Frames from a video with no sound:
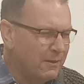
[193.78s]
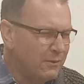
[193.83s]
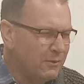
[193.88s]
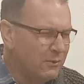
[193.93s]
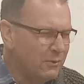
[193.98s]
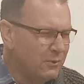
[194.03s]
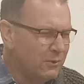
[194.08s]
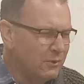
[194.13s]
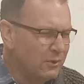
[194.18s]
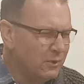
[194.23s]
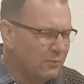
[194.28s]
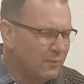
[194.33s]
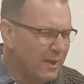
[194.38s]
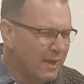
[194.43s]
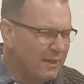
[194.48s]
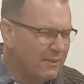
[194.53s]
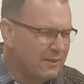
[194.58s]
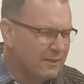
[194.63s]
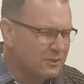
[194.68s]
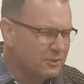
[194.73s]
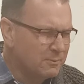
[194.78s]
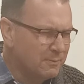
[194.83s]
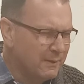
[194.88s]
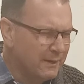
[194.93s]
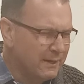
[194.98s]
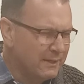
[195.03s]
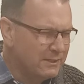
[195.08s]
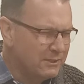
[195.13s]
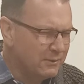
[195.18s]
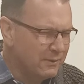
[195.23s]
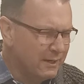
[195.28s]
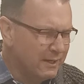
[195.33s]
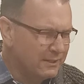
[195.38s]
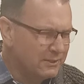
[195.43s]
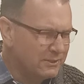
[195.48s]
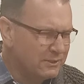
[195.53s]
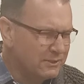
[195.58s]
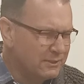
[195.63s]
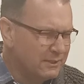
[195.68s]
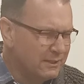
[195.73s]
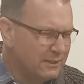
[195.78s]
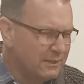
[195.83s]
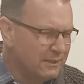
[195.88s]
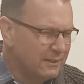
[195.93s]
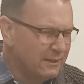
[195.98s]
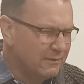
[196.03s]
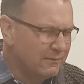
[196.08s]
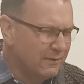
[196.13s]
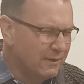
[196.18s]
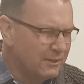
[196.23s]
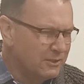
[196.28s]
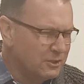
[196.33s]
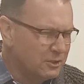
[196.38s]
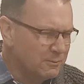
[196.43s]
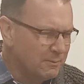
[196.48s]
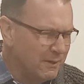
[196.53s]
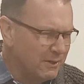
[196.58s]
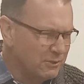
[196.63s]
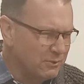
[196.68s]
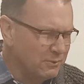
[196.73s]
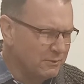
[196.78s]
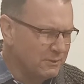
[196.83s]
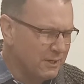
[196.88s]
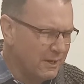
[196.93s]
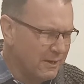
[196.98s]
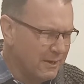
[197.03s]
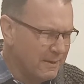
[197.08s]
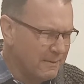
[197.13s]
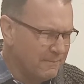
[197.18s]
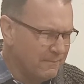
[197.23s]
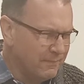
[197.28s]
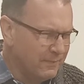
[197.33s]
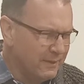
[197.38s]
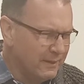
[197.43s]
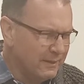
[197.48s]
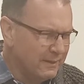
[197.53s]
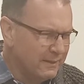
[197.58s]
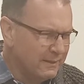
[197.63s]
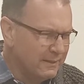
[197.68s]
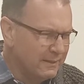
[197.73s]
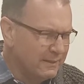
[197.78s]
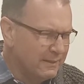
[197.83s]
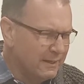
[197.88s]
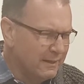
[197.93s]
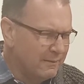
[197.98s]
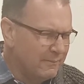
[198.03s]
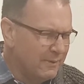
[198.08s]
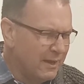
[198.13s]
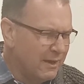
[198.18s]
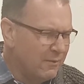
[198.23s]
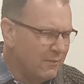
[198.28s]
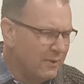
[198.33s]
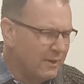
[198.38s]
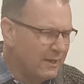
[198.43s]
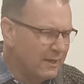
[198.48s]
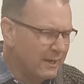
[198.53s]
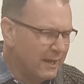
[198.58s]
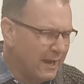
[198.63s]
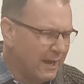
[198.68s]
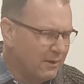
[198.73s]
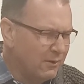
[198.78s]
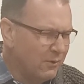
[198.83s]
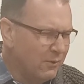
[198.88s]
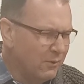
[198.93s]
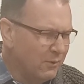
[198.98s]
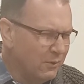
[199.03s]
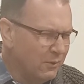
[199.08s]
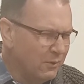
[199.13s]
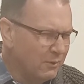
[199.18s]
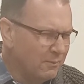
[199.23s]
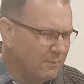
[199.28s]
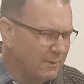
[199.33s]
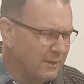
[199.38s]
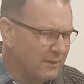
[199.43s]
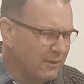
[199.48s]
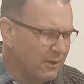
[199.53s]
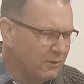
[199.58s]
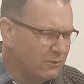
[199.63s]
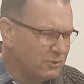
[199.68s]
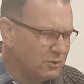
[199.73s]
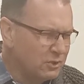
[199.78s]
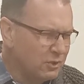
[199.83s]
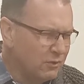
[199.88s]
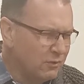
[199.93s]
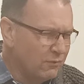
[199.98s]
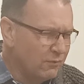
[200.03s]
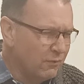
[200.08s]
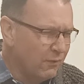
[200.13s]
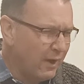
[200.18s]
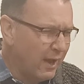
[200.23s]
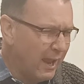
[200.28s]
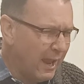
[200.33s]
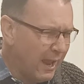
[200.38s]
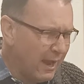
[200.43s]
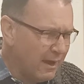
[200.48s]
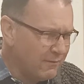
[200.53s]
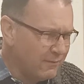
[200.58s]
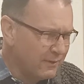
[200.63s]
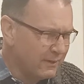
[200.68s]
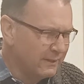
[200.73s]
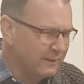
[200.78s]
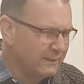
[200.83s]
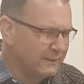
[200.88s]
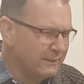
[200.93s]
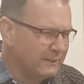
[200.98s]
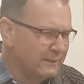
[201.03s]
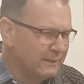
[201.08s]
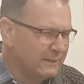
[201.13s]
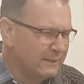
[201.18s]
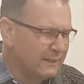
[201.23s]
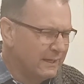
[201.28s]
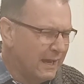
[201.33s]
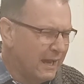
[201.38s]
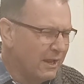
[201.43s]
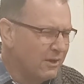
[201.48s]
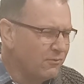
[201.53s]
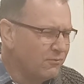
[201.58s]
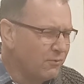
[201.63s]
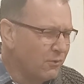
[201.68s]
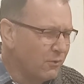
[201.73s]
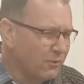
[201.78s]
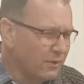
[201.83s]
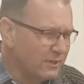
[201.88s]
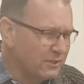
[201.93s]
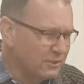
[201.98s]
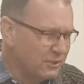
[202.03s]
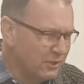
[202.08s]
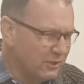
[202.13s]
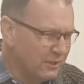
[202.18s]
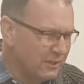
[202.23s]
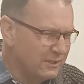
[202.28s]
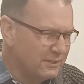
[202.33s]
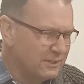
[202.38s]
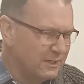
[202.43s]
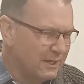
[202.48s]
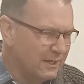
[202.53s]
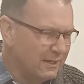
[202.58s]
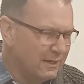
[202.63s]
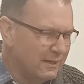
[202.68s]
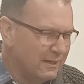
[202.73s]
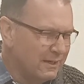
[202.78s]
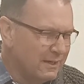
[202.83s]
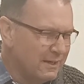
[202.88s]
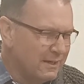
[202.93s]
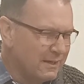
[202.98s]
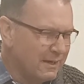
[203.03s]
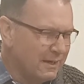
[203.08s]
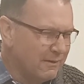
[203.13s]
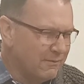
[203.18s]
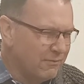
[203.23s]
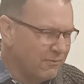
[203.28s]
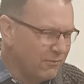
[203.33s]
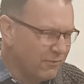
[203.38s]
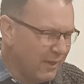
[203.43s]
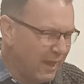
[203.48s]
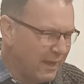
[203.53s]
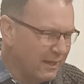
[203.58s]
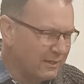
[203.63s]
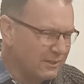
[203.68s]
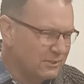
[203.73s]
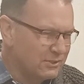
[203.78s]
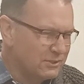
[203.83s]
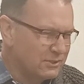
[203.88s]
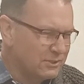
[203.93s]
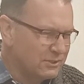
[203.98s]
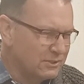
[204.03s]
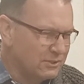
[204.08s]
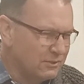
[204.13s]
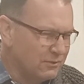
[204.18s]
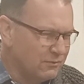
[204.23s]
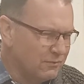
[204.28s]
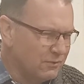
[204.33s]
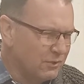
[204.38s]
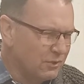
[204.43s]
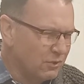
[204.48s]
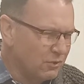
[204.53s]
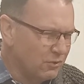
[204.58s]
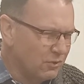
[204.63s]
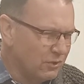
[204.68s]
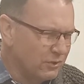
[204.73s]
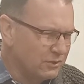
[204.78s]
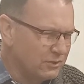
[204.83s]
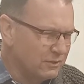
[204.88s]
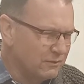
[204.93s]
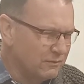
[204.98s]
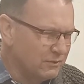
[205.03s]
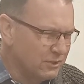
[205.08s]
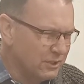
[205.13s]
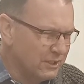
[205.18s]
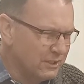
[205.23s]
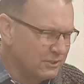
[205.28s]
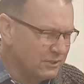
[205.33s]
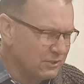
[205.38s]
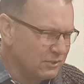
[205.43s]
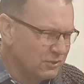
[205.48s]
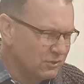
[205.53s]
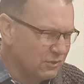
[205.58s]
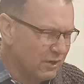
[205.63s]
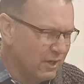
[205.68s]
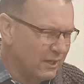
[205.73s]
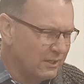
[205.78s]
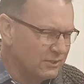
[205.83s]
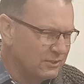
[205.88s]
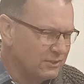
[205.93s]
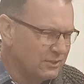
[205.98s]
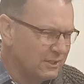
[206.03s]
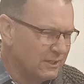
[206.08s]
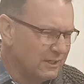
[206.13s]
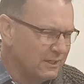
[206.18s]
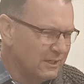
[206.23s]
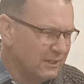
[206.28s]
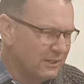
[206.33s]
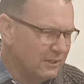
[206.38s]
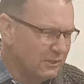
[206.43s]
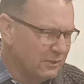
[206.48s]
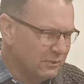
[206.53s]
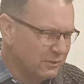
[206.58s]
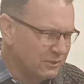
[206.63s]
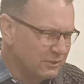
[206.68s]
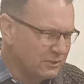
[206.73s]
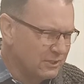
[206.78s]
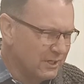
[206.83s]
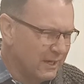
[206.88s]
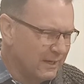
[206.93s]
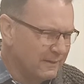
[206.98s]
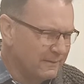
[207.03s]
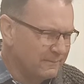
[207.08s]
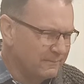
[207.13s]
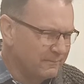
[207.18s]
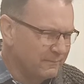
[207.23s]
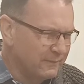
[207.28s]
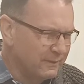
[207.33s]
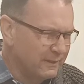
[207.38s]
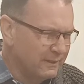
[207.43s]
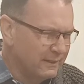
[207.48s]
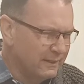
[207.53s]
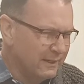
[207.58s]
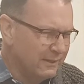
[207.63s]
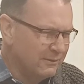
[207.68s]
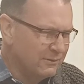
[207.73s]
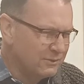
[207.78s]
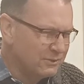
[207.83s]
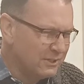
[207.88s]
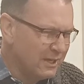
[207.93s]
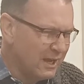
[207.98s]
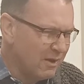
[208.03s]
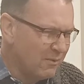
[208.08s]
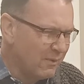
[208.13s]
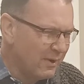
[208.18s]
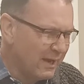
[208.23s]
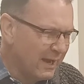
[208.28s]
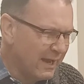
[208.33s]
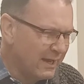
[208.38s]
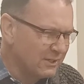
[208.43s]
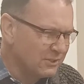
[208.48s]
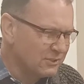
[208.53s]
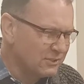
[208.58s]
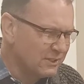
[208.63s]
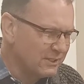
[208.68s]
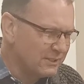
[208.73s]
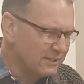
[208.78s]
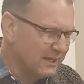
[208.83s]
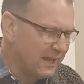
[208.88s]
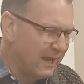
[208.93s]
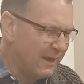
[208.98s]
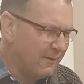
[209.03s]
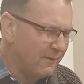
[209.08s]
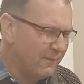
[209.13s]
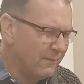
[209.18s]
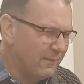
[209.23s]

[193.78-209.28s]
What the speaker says: Oh Lord, may this be to us a very special time. And may we again, oh Lord, be those who forever and for eternity give thanks for the cross of Jesus Christ, your Son, in whose name we ask this now.